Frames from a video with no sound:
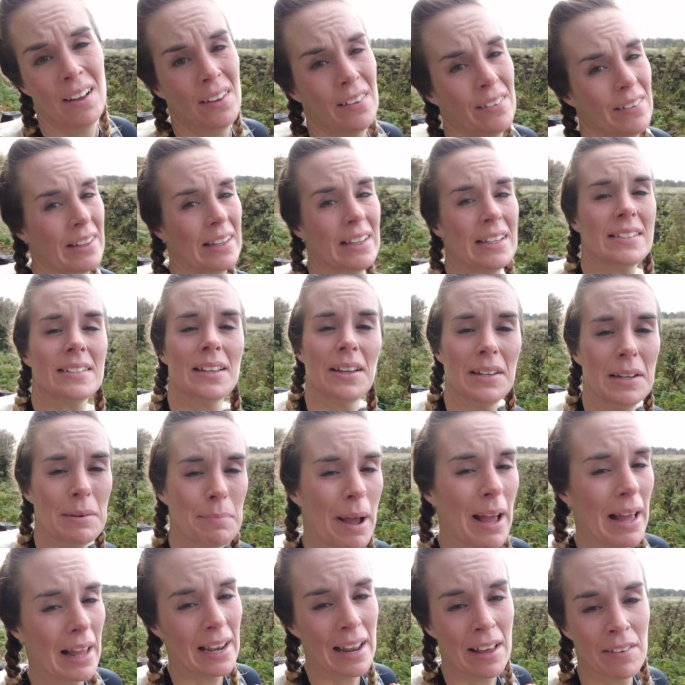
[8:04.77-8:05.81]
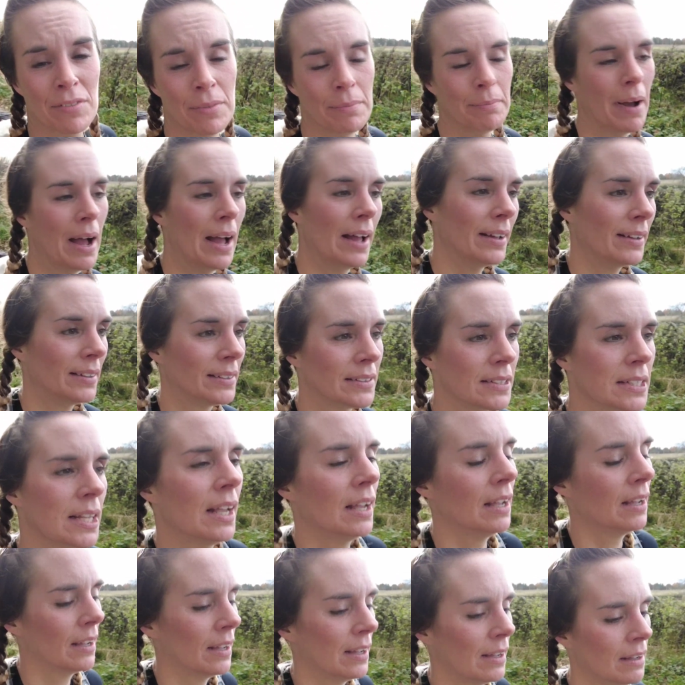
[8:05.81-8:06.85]
I think it's only about 11 miles.
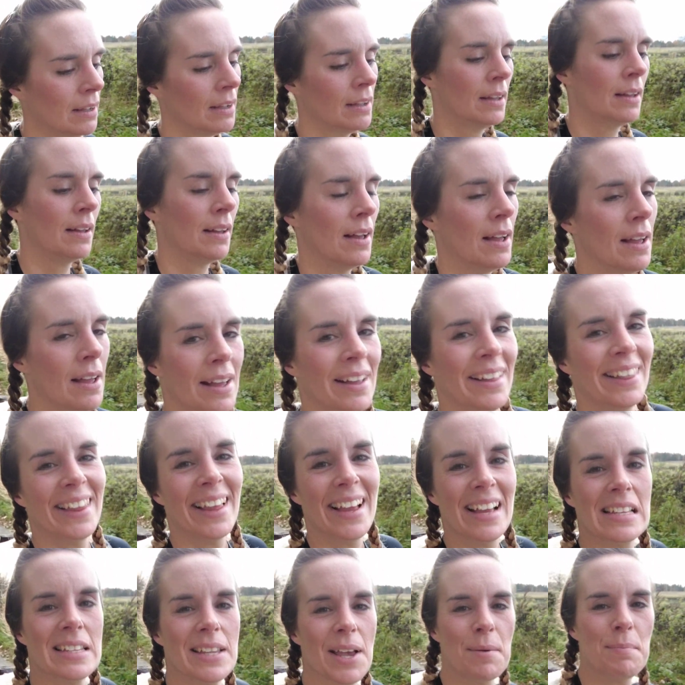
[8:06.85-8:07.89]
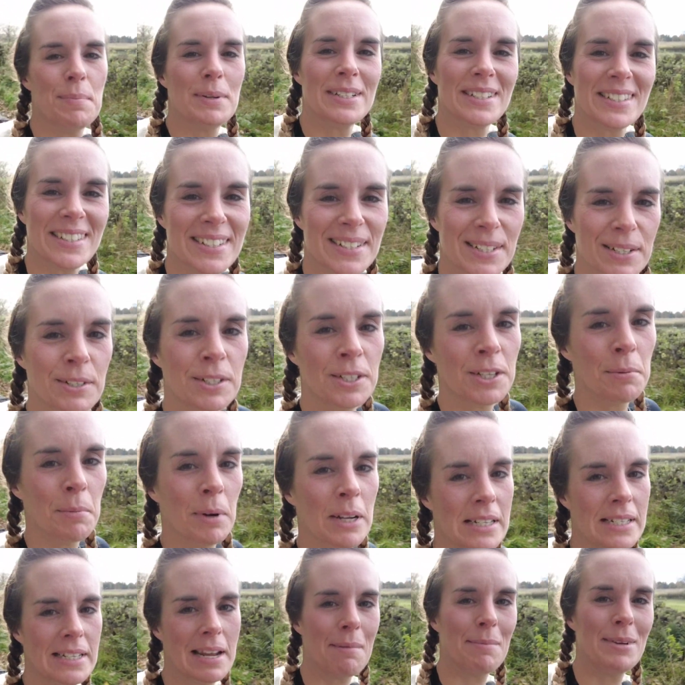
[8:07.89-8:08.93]
Let's hope it doesn't do too
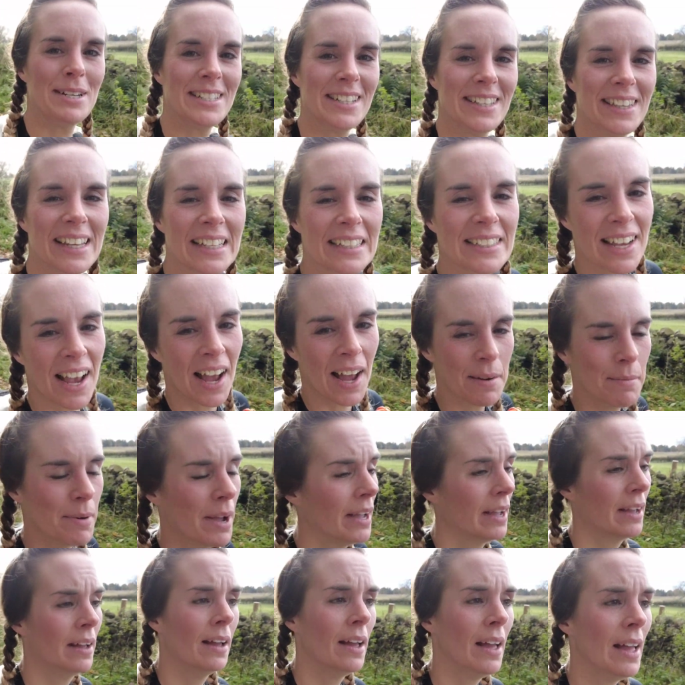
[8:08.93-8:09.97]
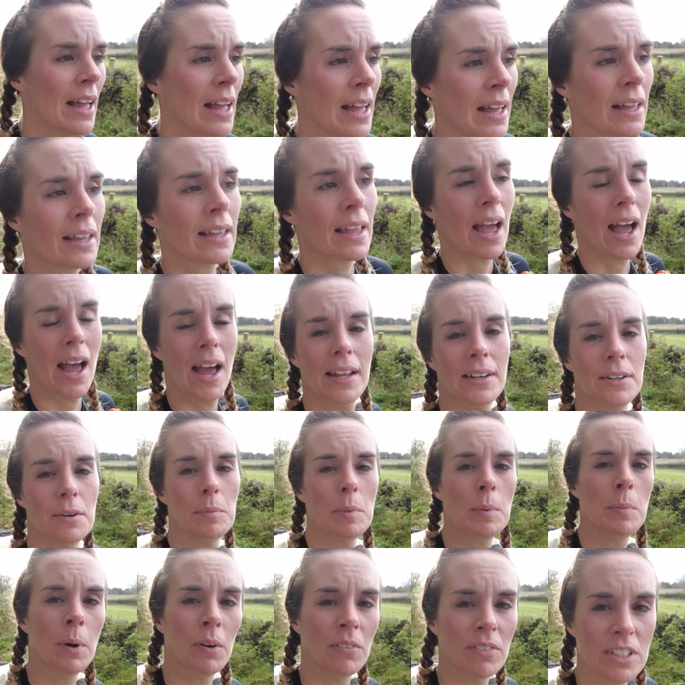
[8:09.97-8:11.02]
much damage in that time.
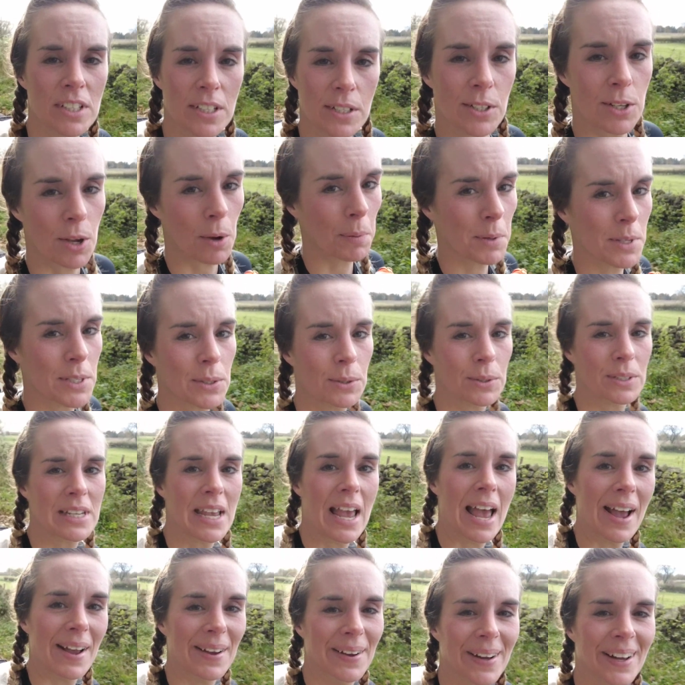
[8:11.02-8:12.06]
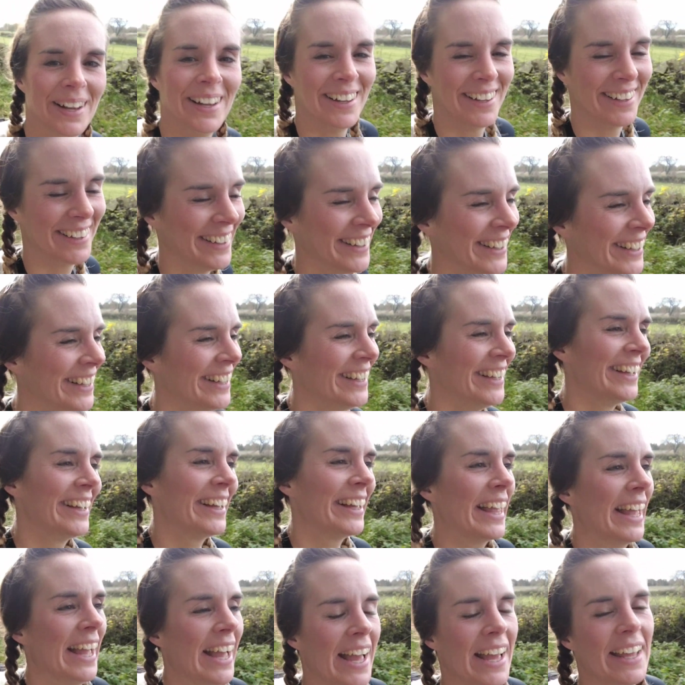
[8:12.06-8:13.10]
Cannot be bothered to stop and sort it out.
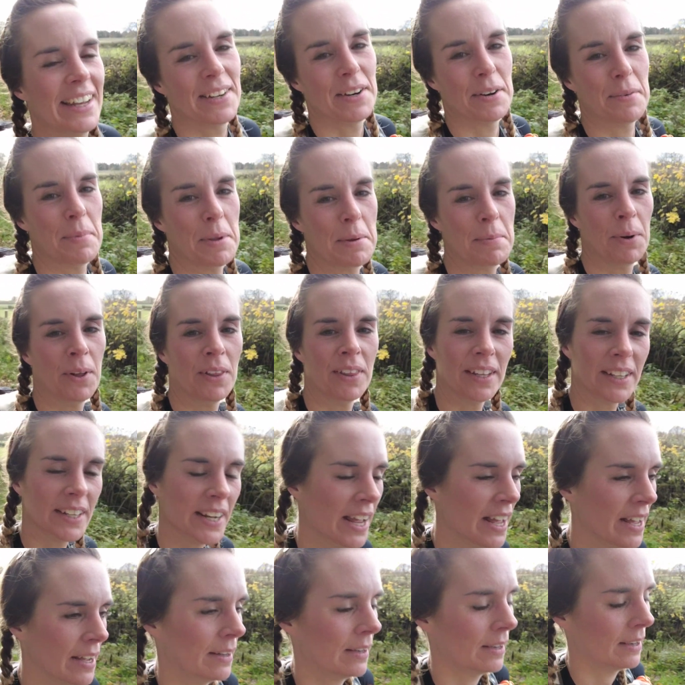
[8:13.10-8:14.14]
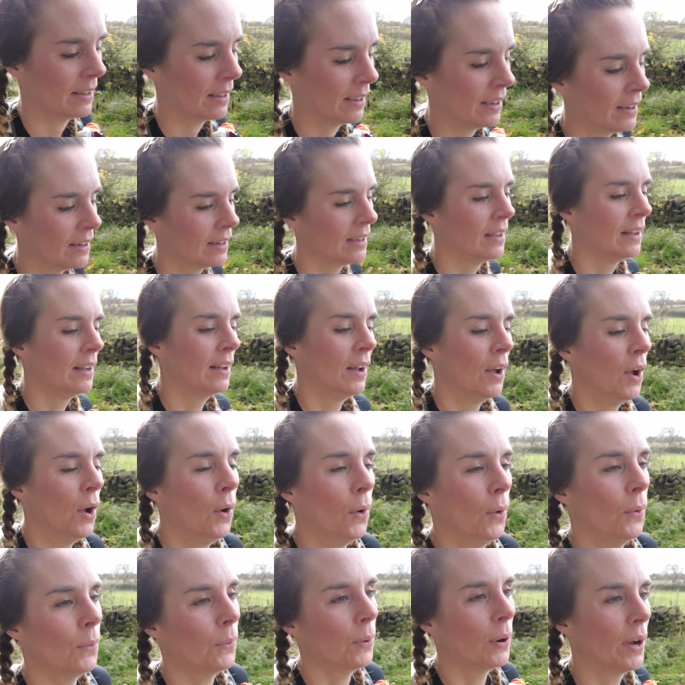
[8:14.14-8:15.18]
Cannot be bothered.
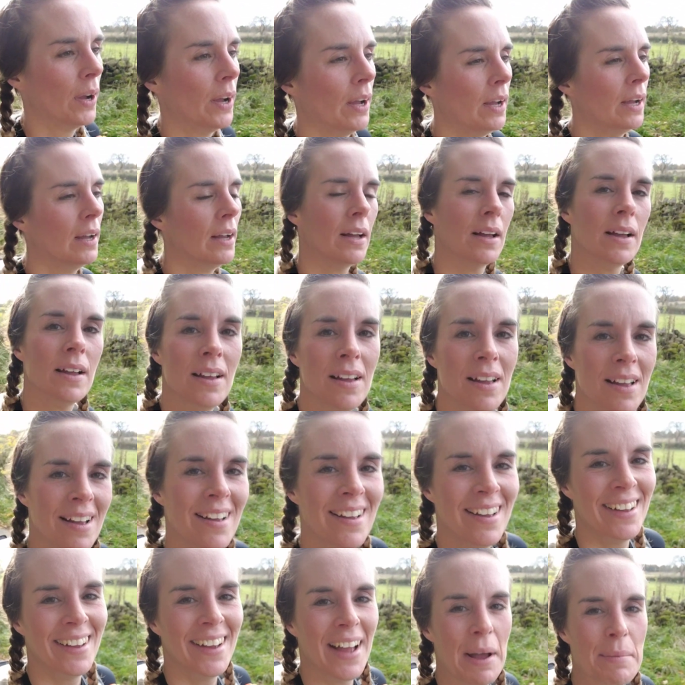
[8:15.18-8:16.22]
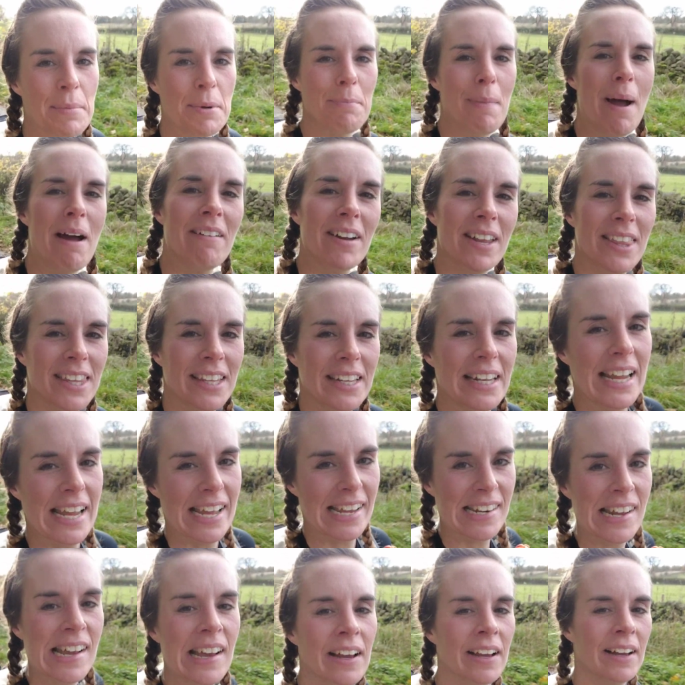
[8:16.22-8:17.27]
Ooh. I'm a marathon
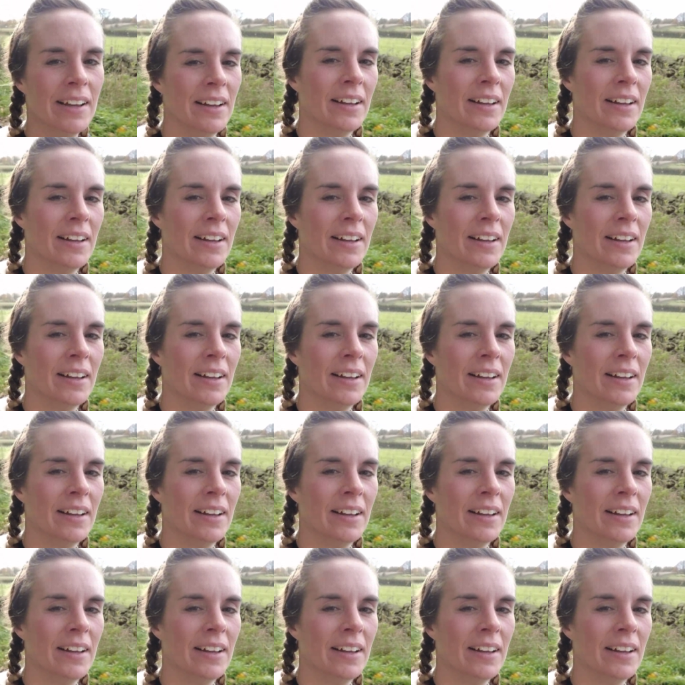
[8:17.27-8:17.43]
in.